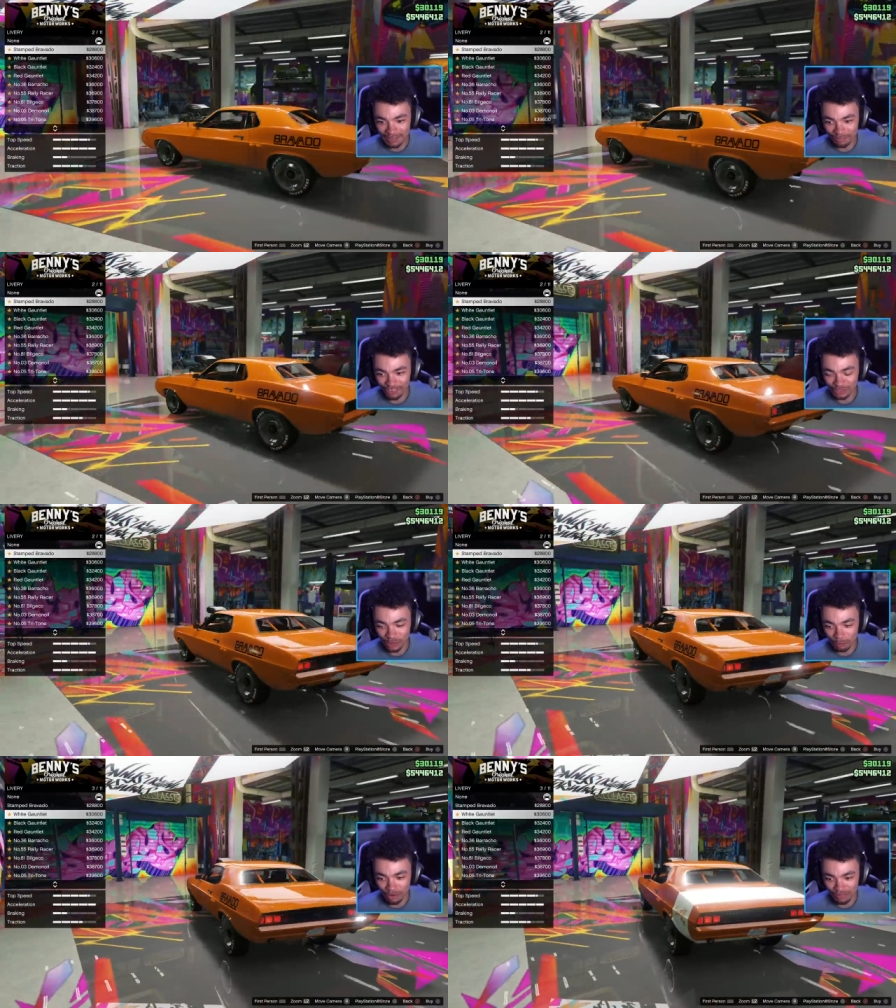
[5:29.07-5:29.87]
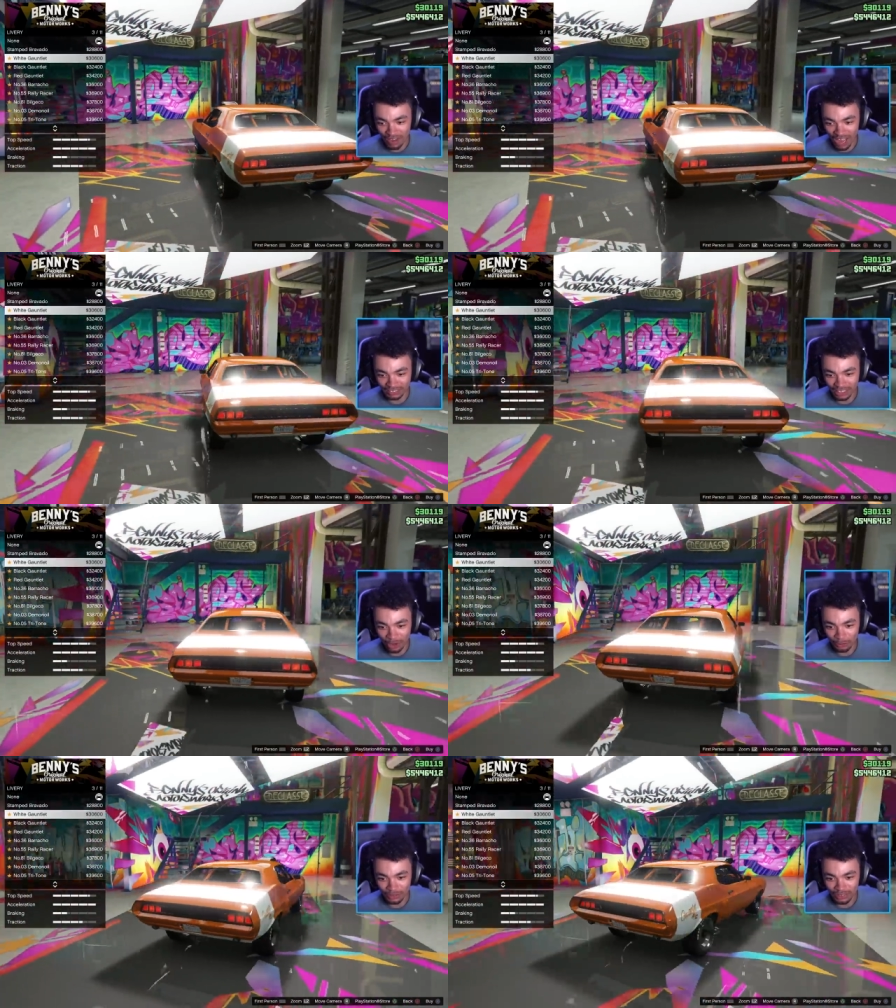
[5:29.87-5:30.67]
Liveries, we've got
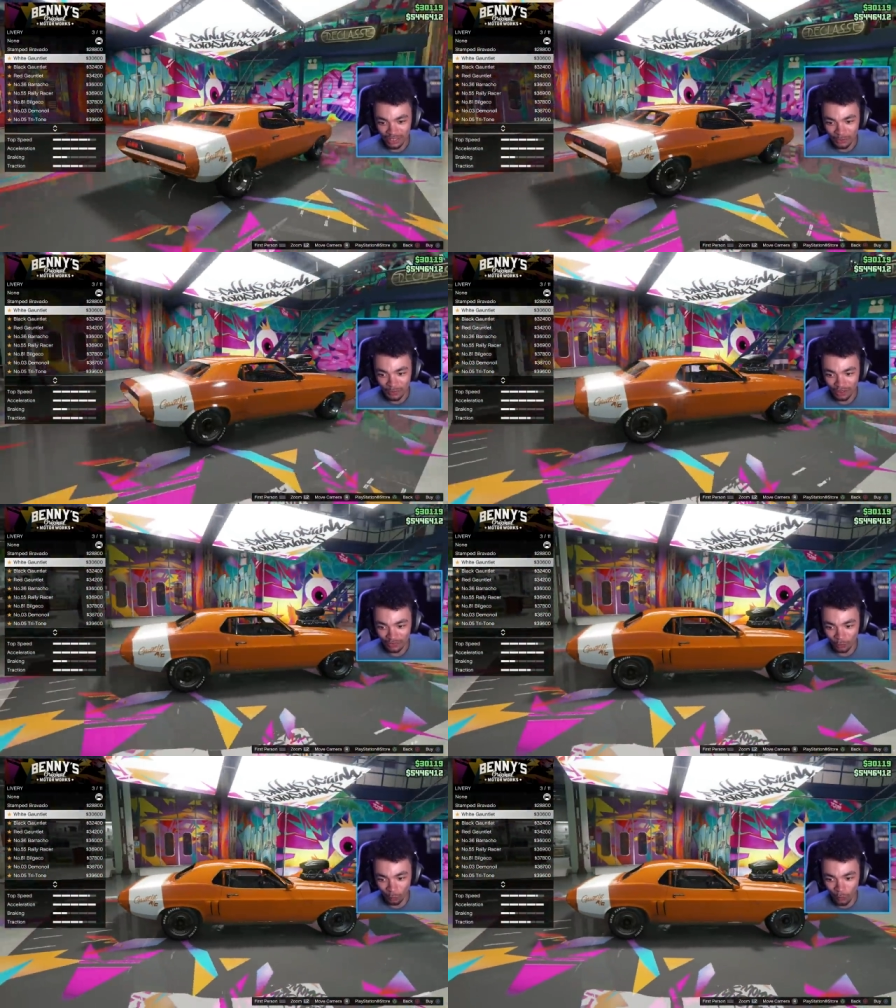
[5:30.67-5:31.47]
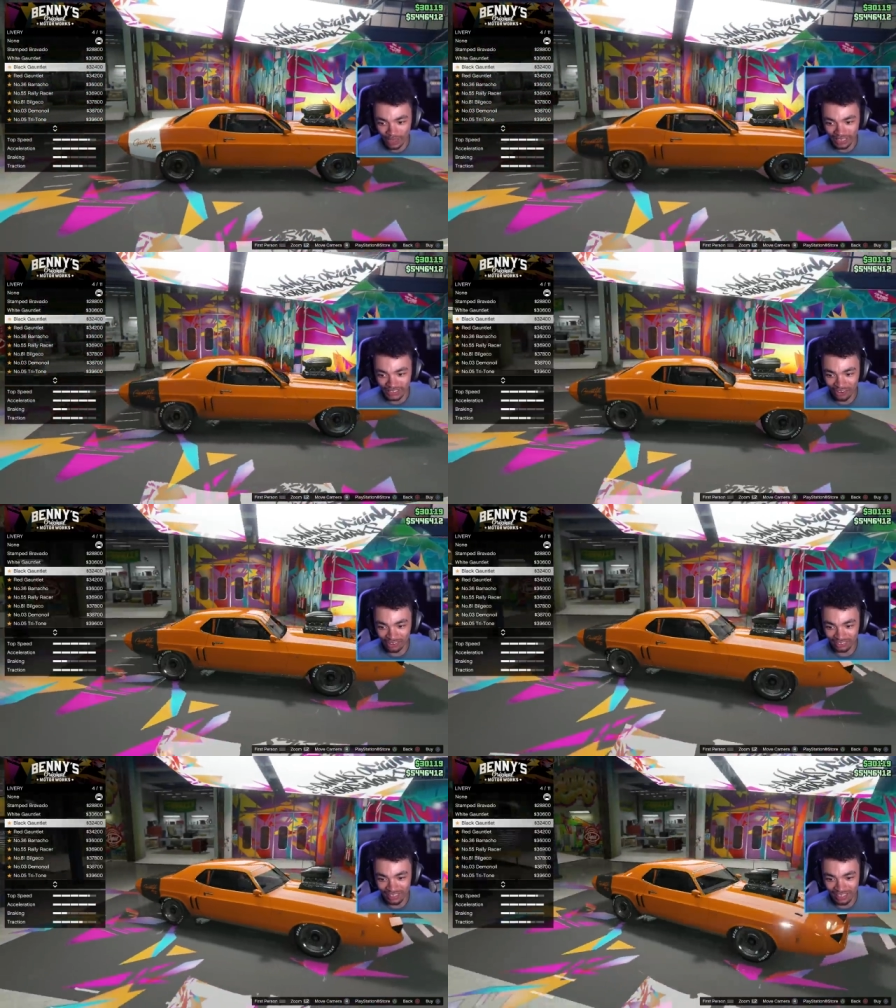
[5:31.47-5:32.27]
Bravado. We've got the white
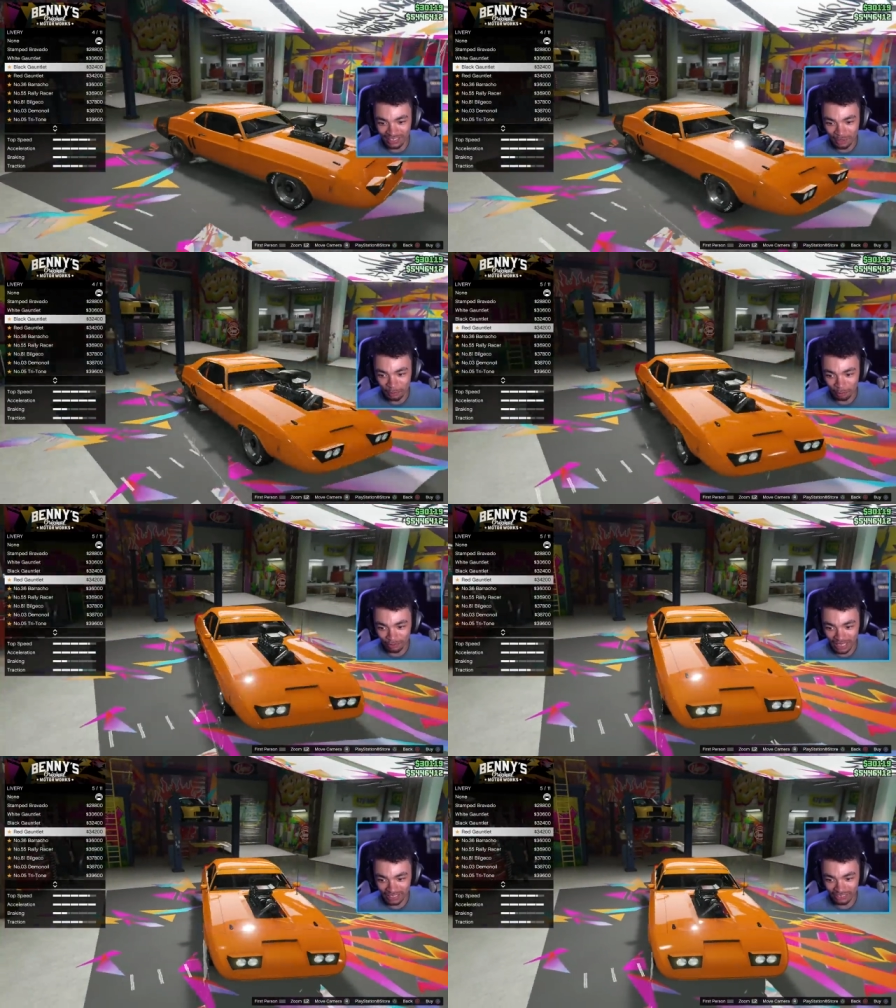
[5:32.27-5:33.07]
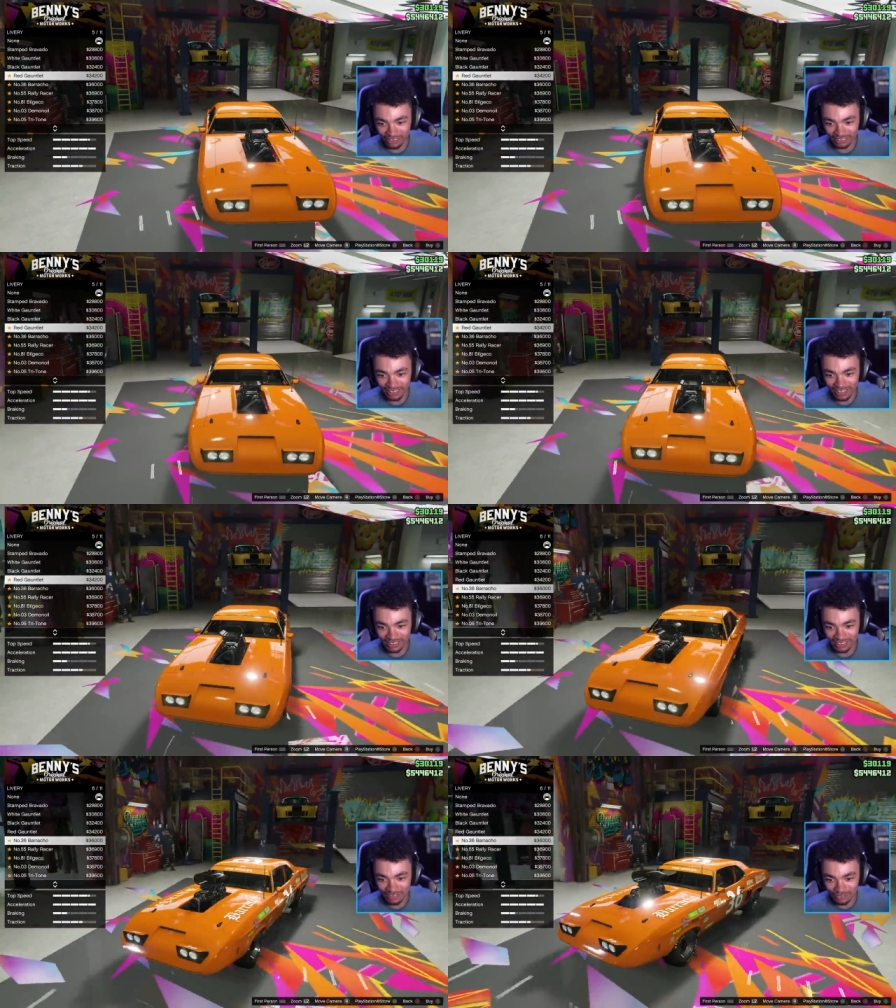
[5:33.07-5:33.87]
gauntlet, black
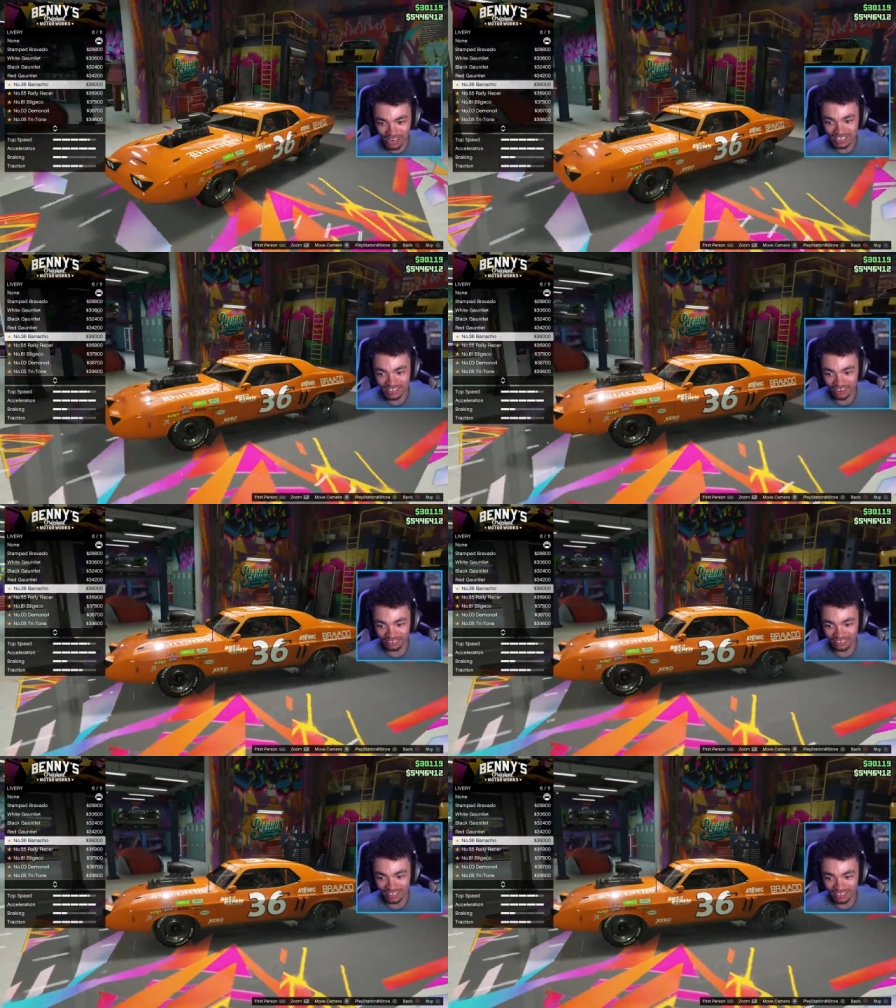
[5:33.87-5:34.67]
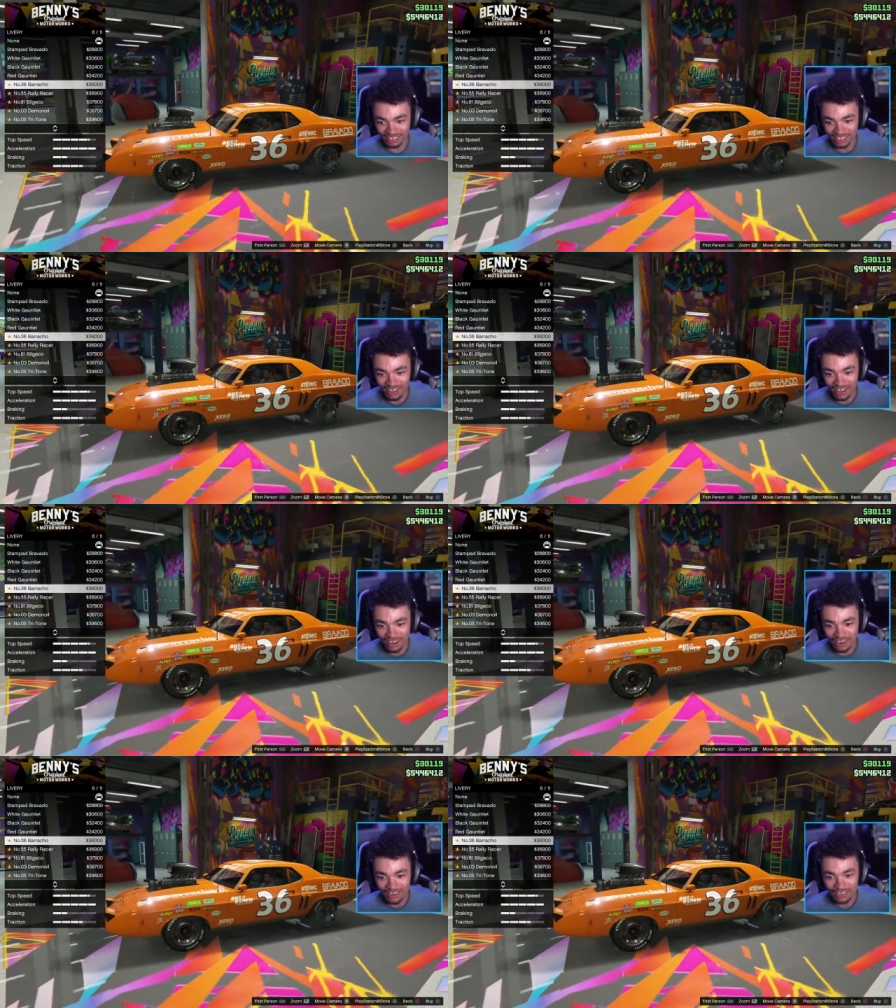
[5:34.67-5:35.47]
gauntlet, red gauntlet,
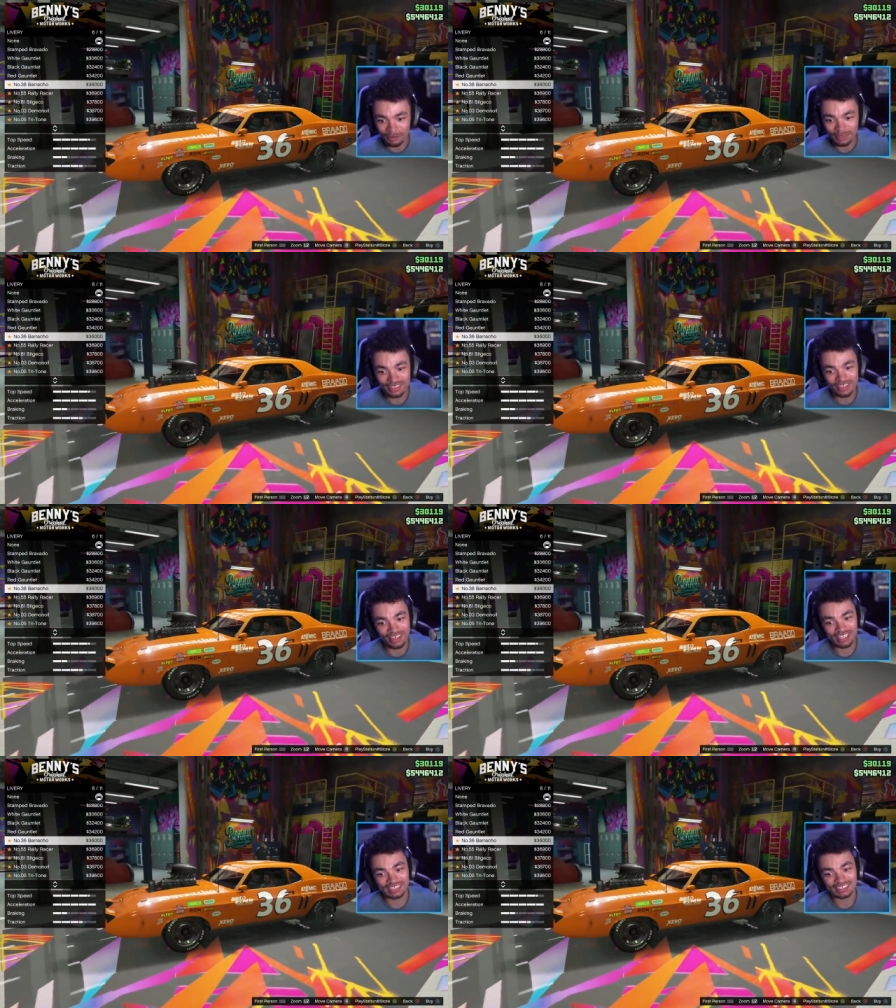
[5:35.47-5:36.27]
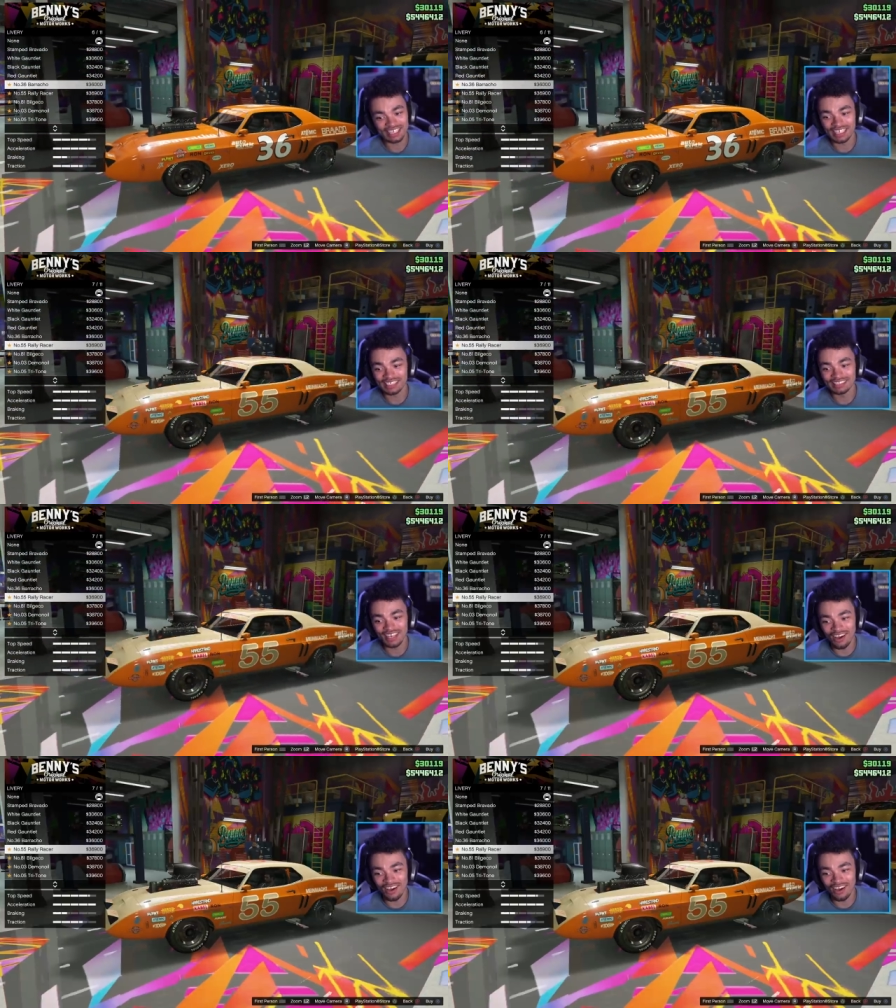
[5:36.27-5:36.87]
number 36.